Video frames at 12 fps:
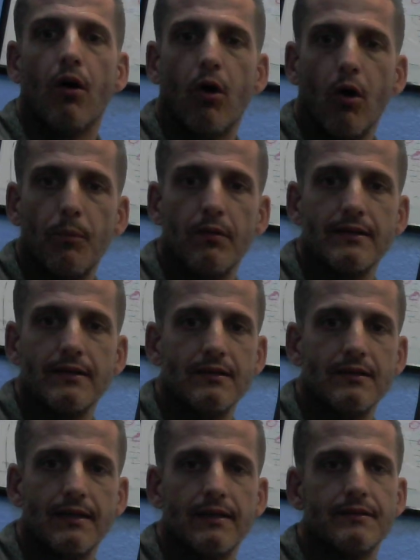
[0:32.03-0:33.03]

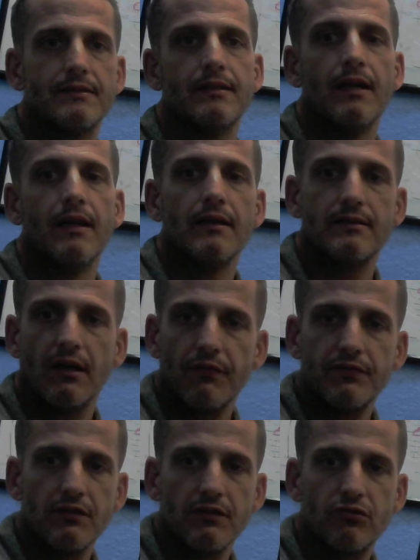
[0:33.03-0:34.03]
hopelessness,
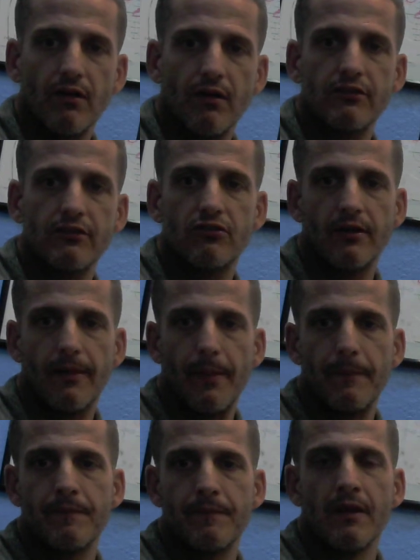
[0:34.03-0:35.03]

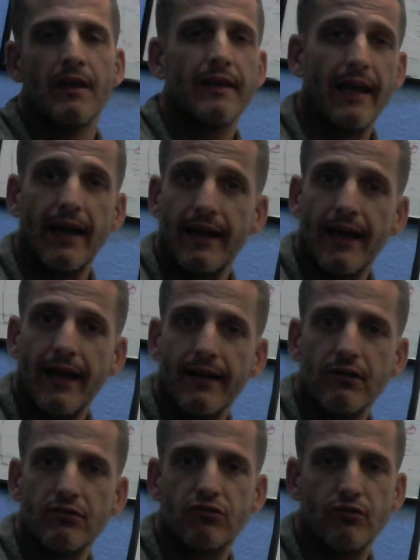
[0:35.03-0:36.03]
self-destruction, can't
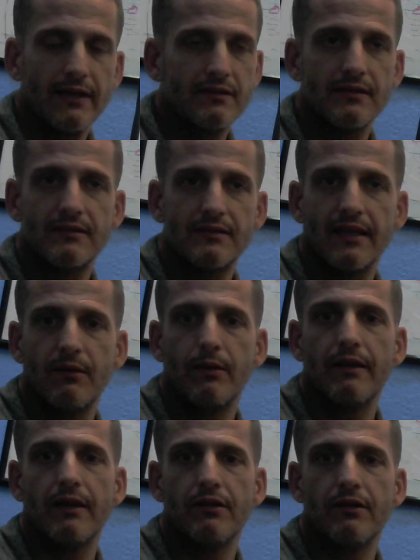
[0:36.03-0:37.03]
handle stress the same
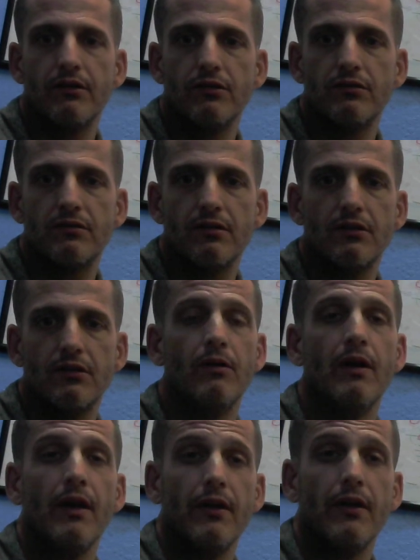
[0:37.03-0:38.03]
way that you used to,
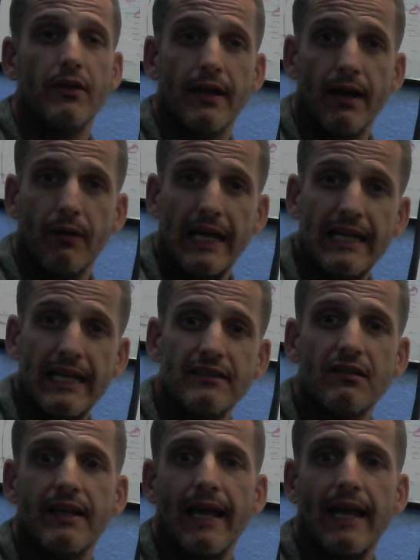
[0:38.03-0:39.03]
you get
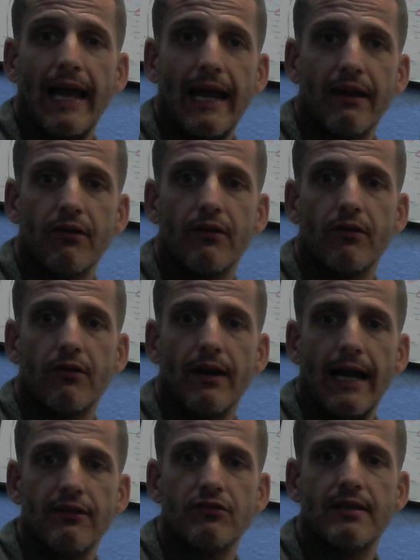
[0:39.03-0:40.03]
easily angered or
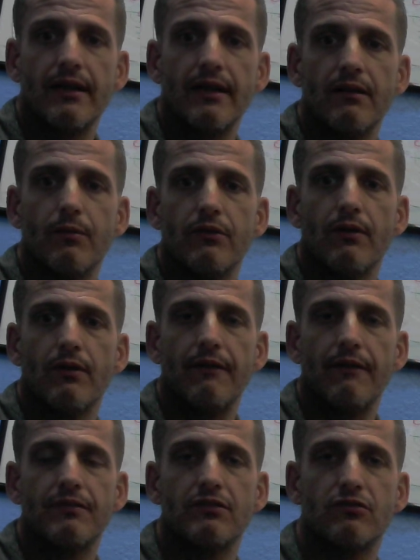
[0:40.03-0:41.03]
agitated when you
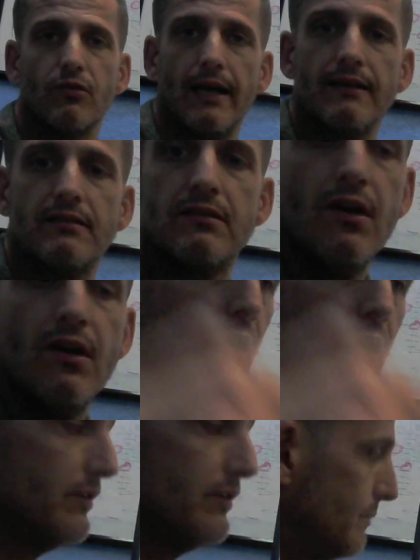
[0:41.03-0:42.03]
have stress,
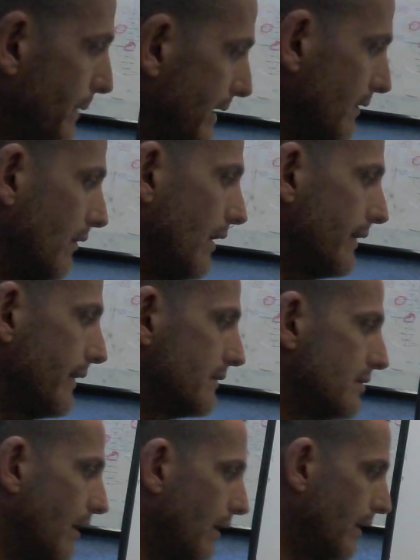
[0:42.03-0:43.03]
or you spend a lot of
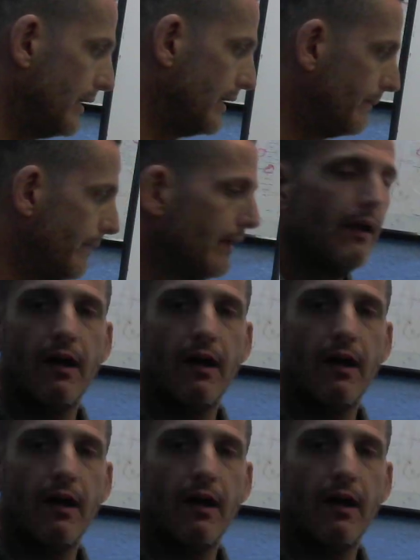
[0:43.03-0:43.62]
time